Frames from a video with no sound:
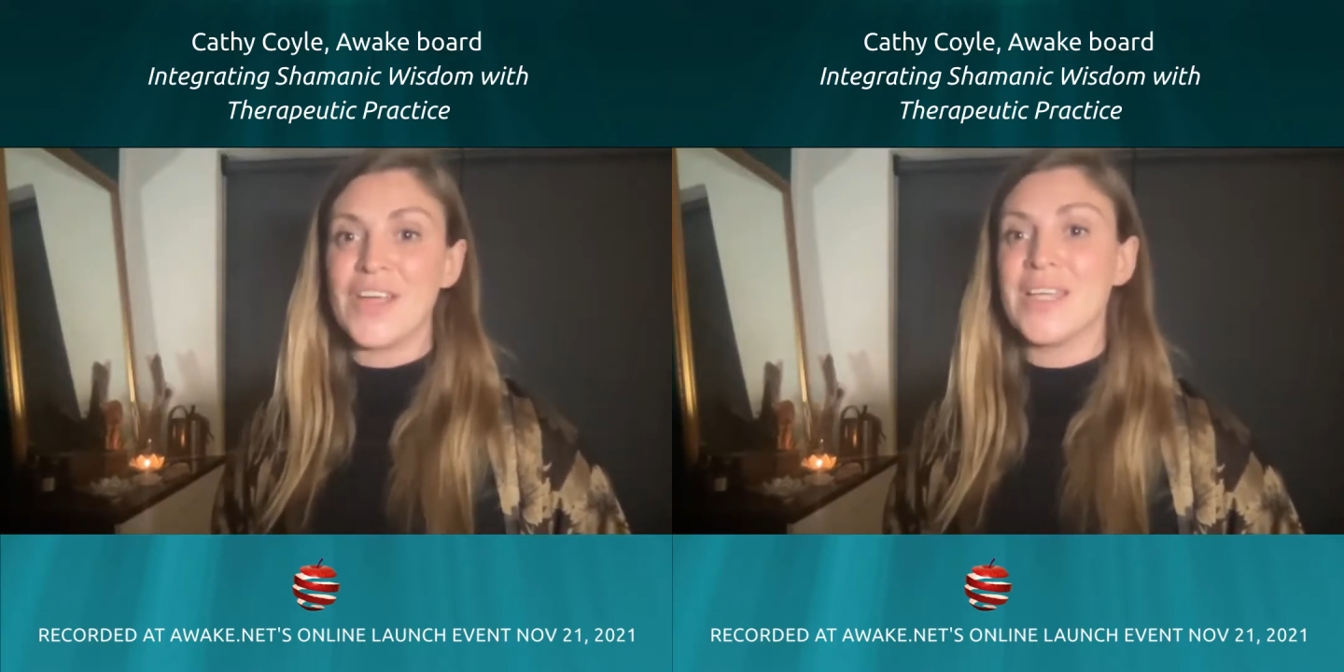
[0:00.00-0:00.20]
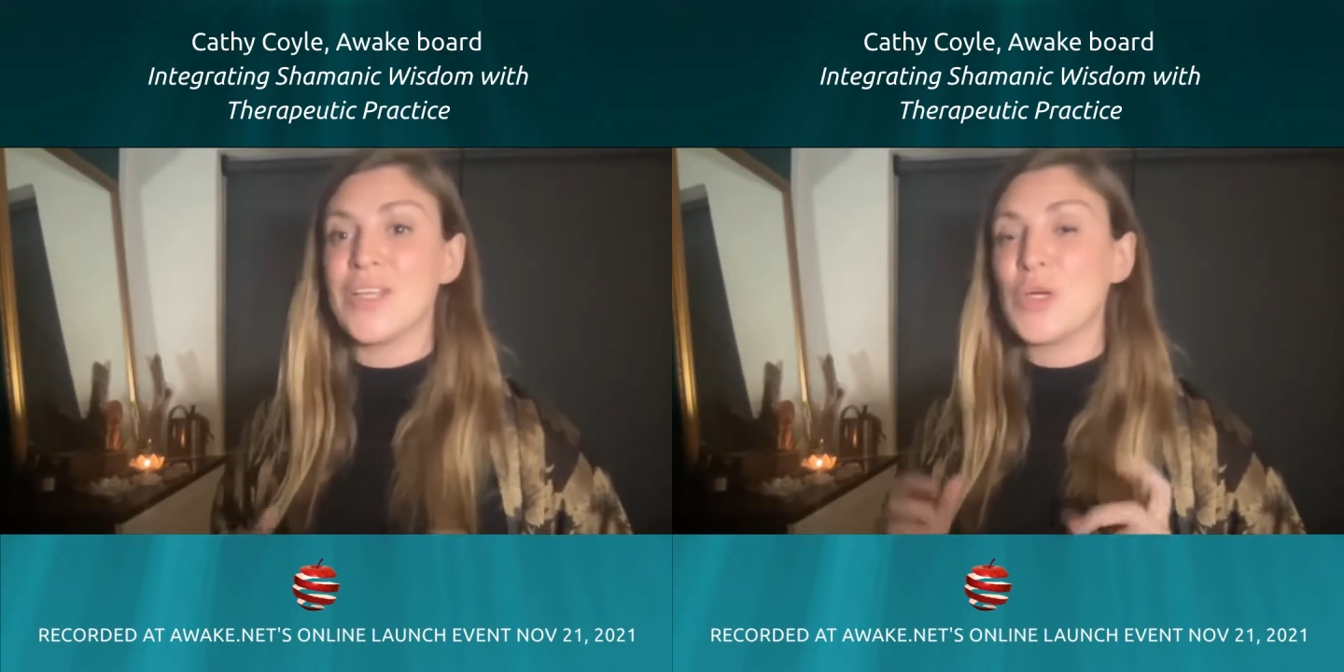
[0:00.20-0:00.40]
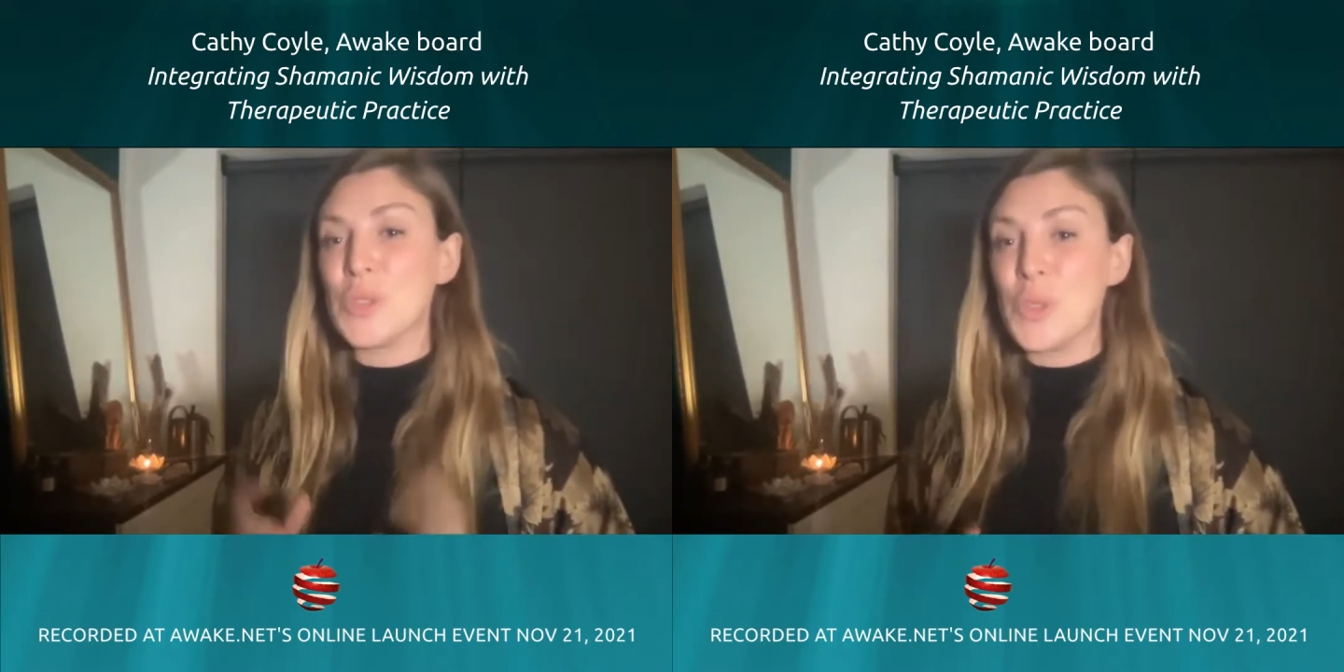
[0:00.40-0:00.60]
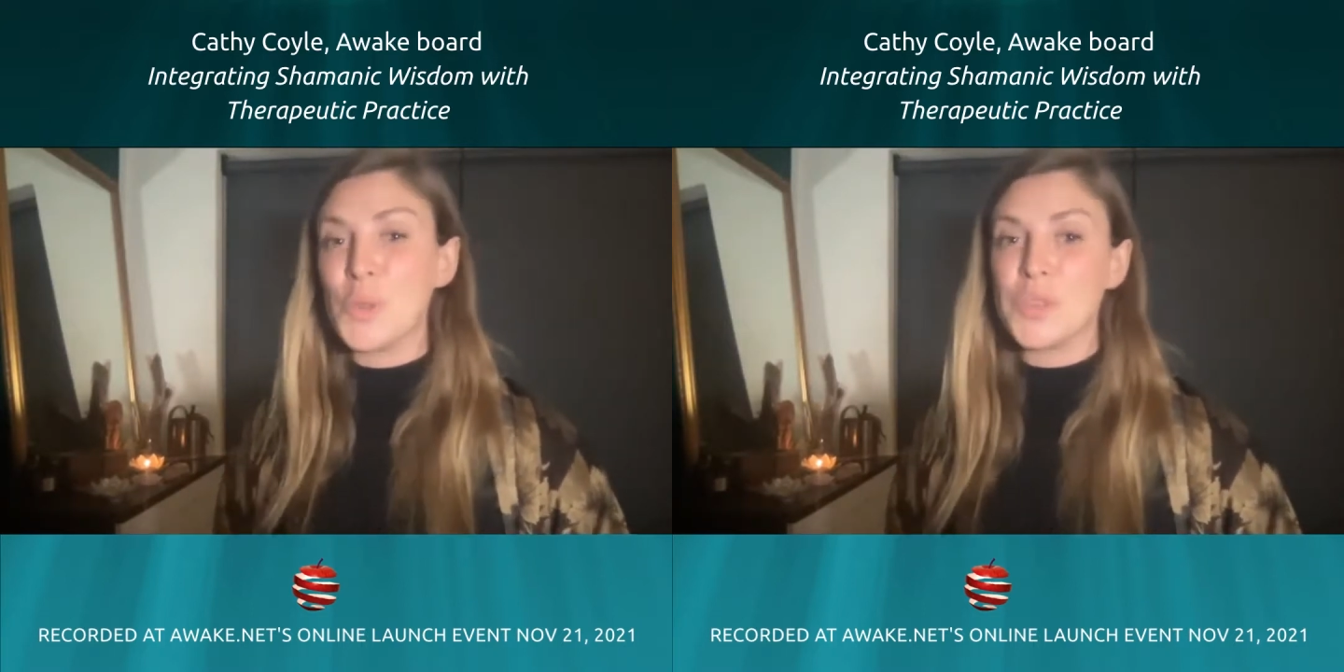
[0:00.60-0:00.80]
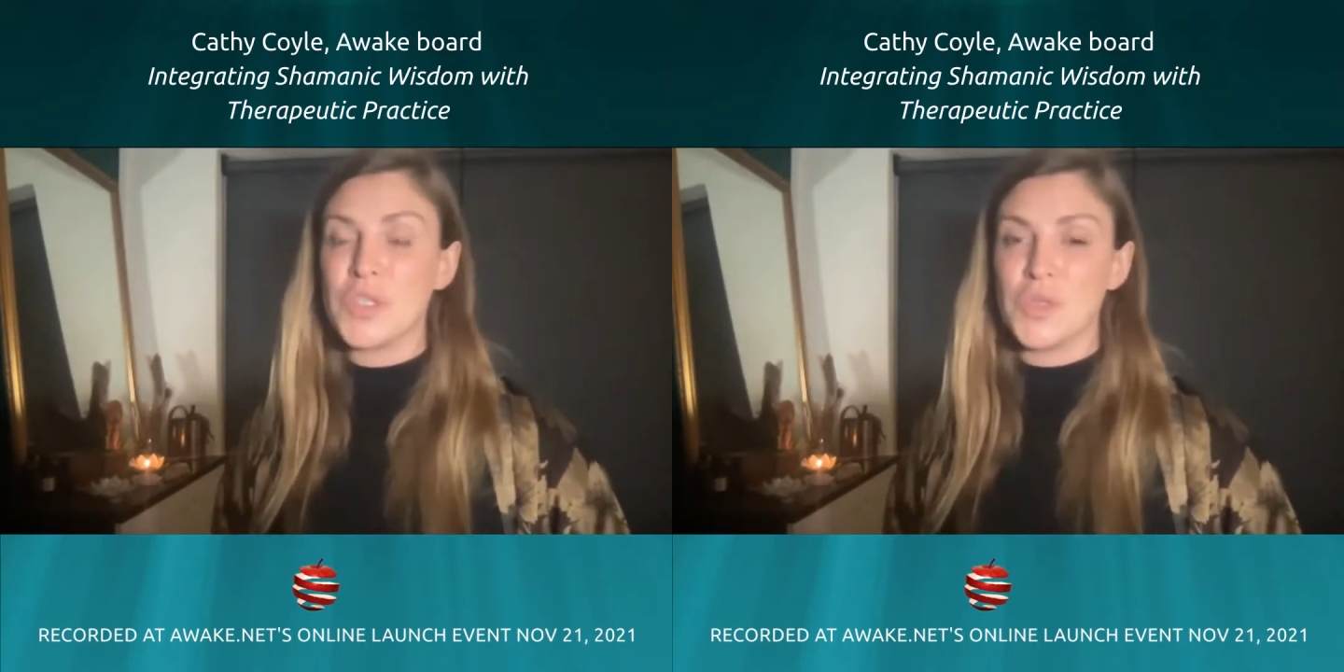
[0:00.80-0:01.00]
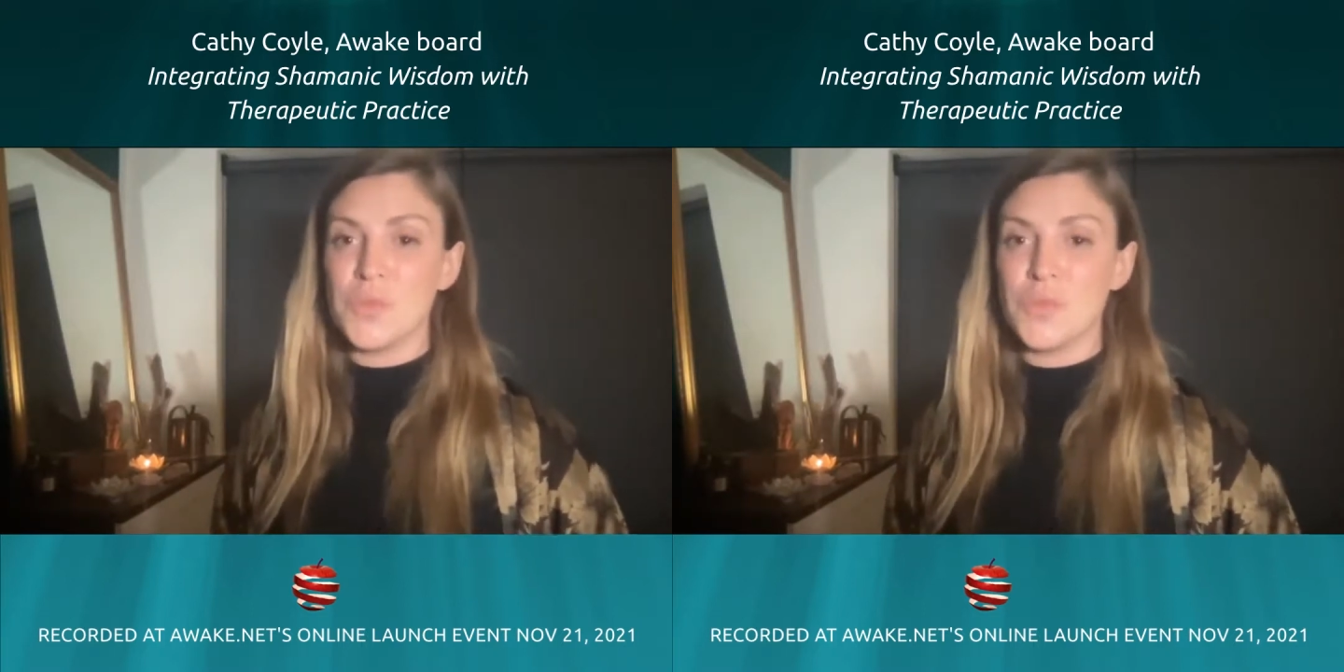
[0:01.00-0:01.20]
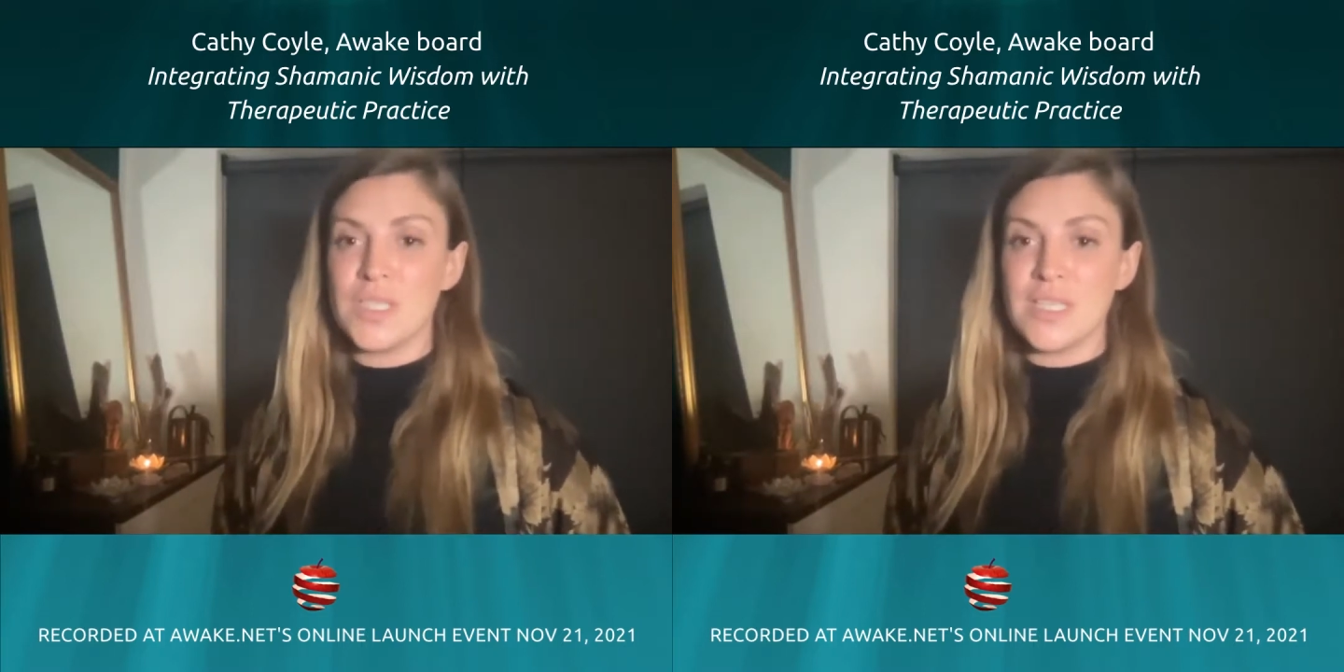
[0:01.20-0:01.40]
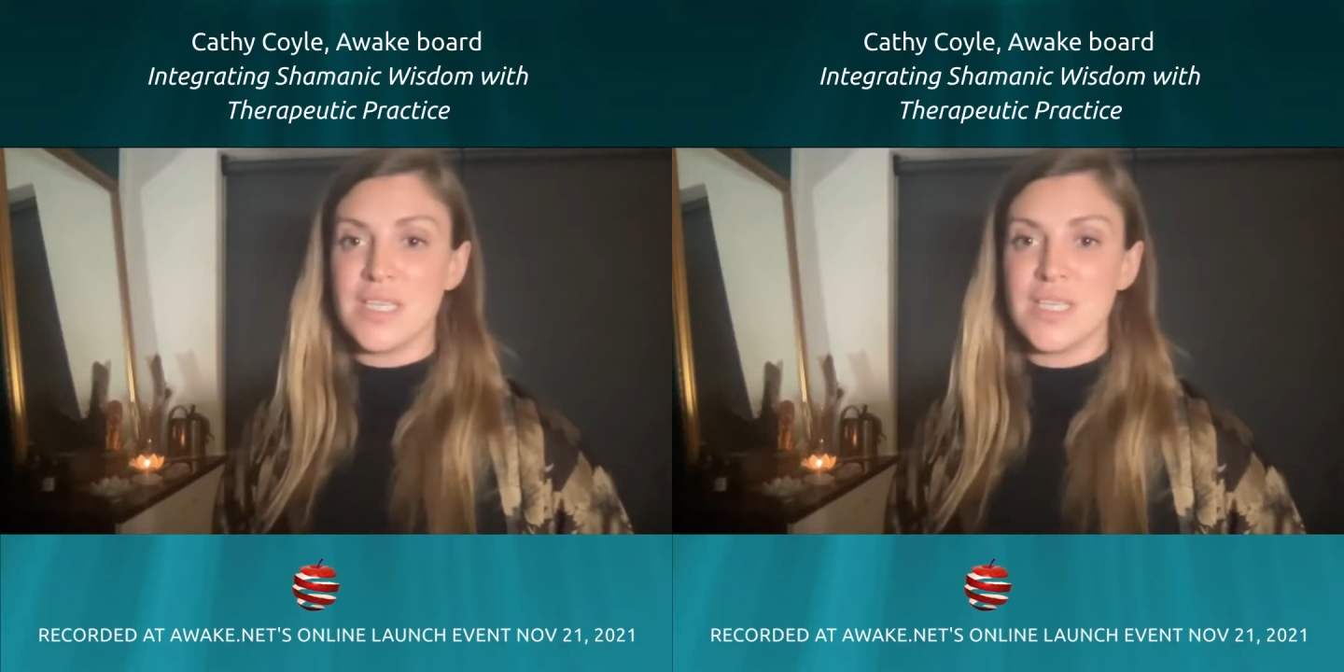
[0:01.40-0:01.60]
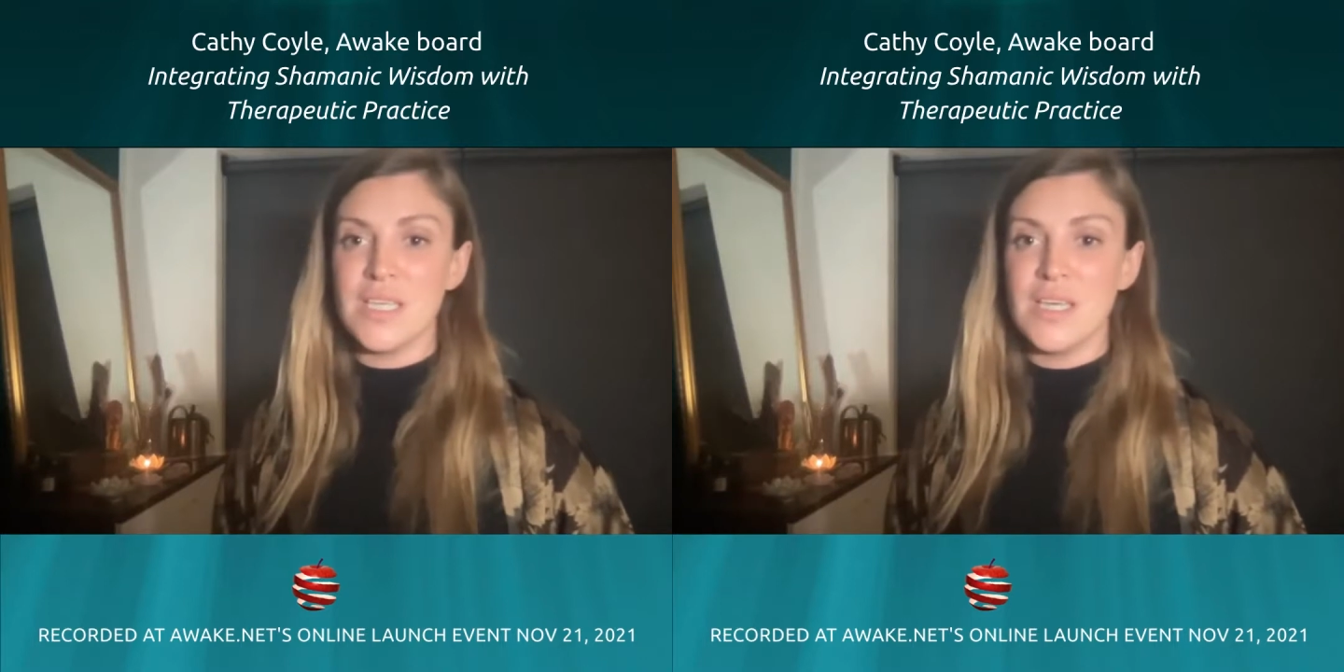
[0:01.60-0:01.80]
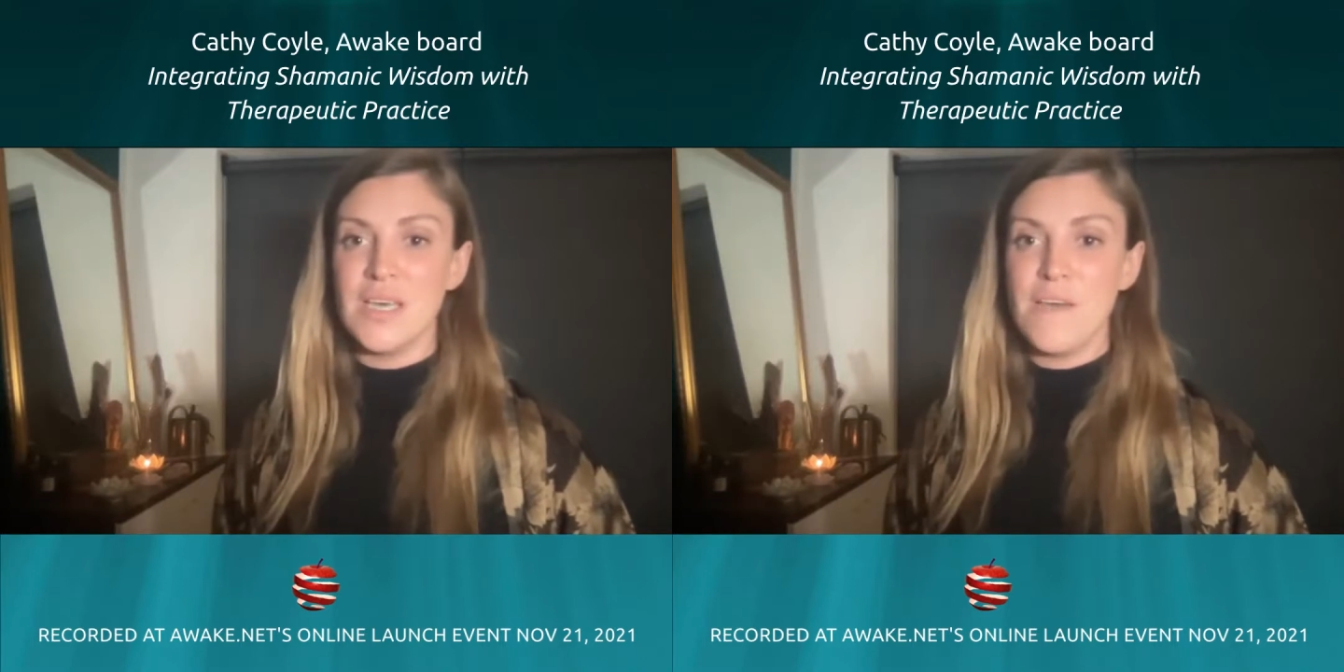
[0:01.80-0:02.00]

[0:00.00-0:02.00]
in global community,